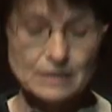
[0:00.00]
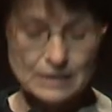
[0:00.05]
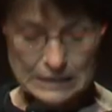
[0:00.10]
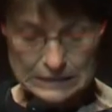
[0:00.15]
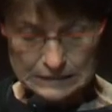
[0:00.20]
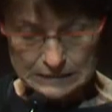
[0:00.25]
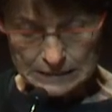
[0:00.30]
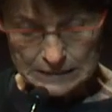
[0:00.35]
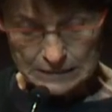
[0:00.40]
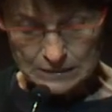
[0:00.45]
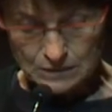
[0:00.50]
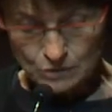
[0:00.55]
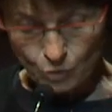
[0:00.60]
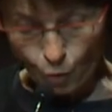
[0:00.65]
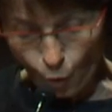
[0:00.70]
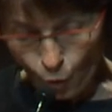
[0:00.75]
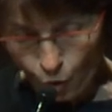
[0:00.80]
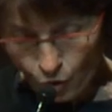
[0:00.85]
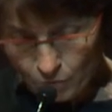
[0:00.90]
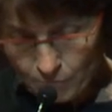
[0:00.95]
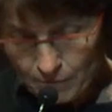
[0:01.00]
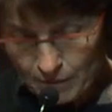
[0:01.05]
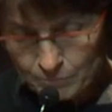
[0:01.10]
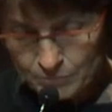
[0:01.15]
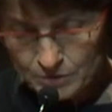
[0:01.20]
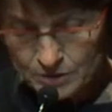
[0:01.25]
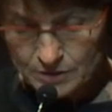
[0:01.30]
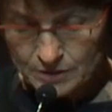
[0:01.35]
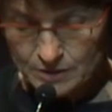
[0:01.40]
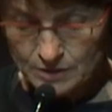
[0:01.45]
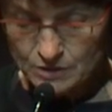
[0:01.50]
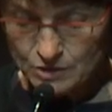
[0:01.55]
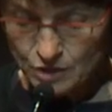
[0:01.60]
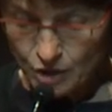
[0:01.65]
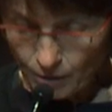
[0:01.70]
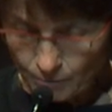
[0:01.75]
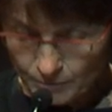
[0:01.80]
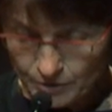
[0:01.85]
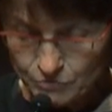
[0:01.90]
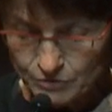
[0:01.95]
it is all member states'
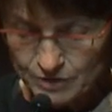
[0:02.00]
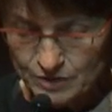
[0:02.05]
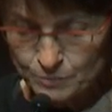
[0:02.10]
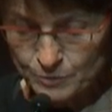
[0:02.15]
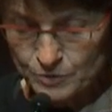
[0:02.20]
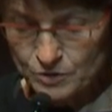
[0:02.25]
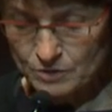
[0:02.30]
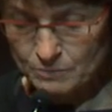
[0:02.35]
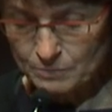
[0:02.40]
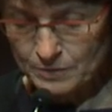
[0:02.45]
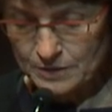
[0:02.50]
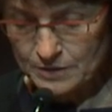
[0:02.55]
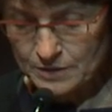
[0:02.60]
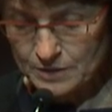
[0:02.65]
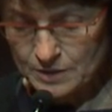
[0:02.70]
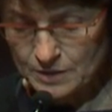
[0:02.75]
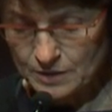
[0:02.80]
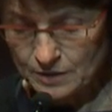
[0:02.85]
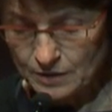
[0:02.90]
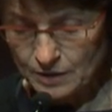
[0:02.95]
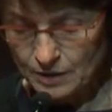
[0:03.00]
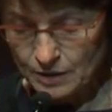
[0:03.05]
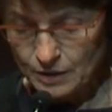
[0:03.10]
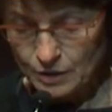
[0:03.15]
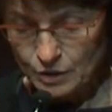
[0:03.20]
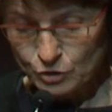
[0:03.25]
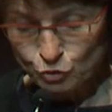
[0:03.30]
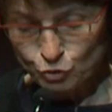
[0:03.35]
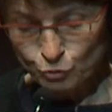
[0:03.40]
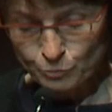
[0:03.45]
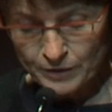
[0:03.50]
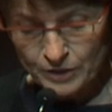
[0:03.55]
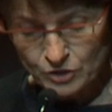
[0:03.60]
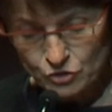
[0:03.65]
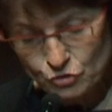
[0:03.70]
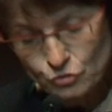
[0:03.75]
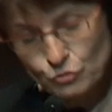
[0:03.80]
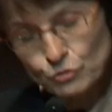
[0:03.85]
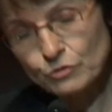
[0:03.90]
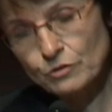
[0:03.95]
common responsibility to make
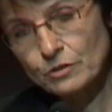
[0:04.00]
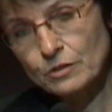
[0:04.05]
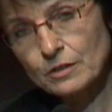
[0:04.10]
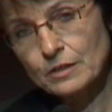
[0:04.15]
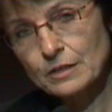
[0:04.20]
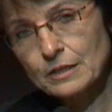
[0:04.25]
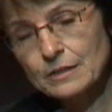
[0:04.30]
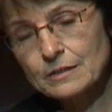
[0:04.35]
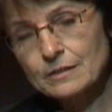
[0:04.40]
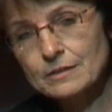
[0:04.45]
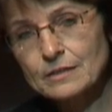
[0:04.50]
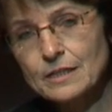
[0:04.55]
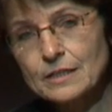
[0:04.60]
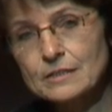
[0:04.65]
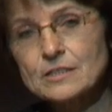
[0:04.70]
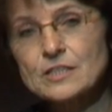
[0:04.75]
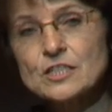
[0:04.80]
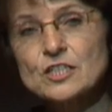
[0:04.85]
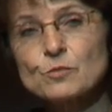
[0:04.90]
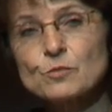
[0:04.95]
sure that these